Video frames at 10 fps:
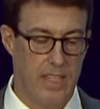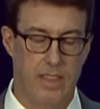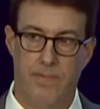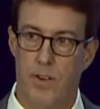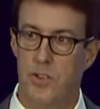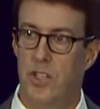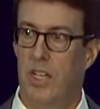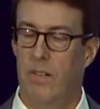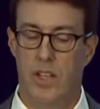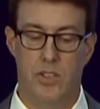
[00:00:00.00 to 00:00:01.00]
the first
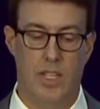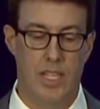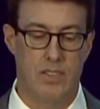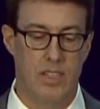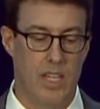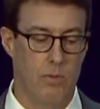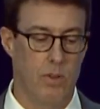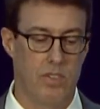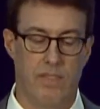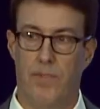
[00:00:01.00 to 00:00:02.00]
generation Insight
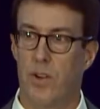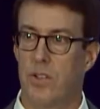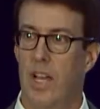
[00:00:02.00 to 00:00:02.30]
was the first